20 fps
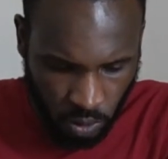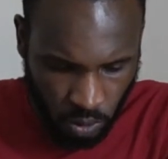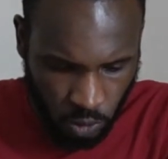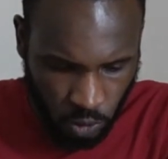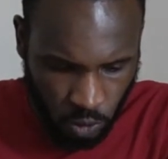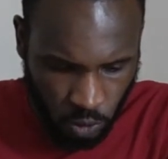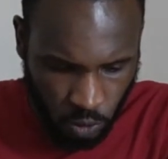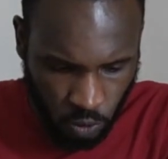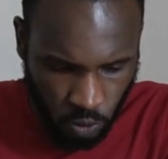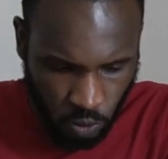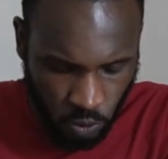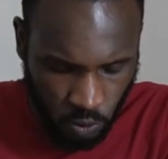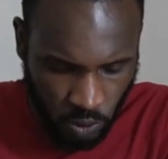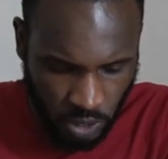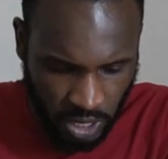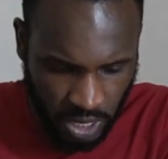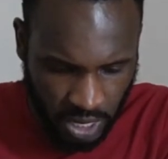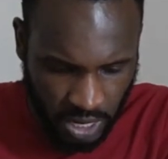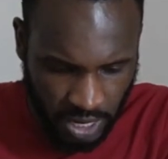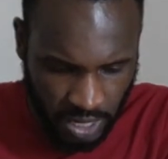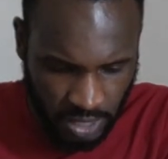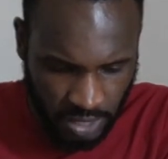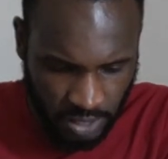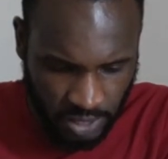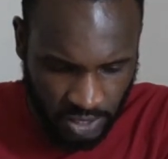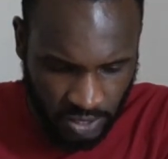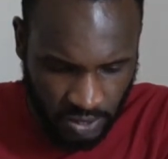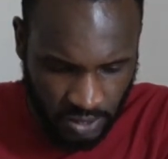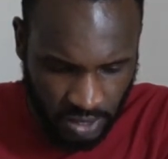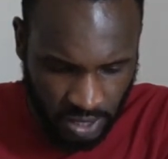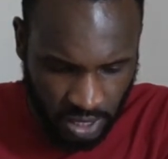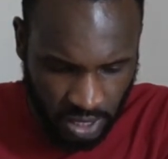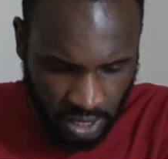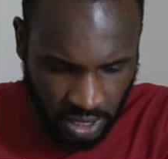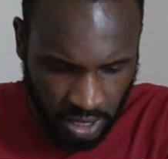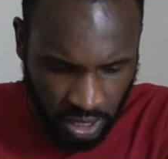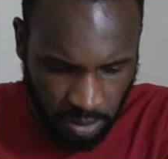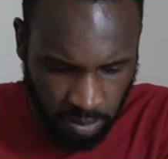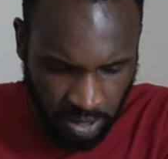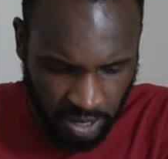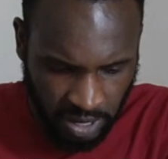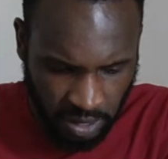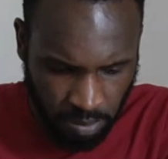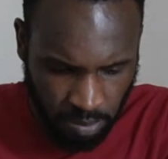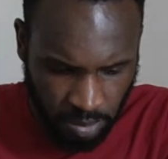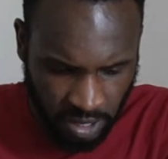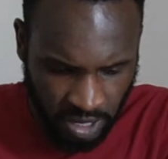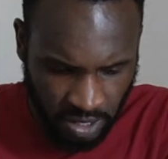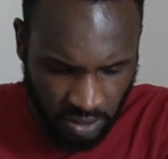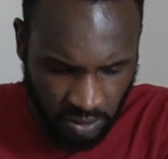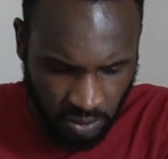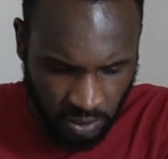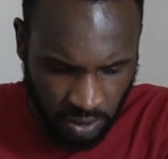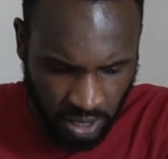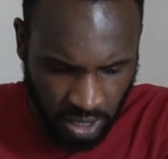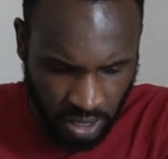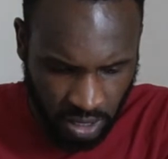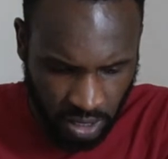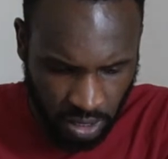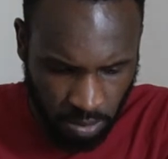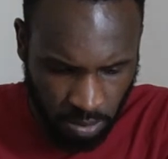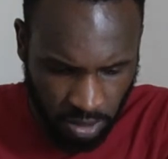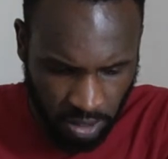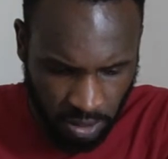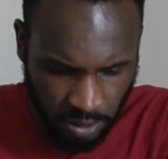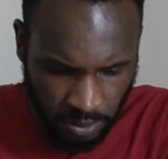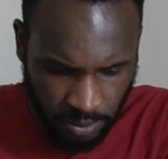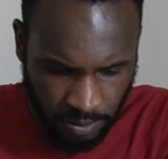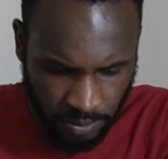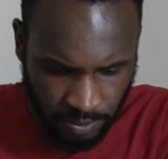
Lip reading: So I just enter my password and email.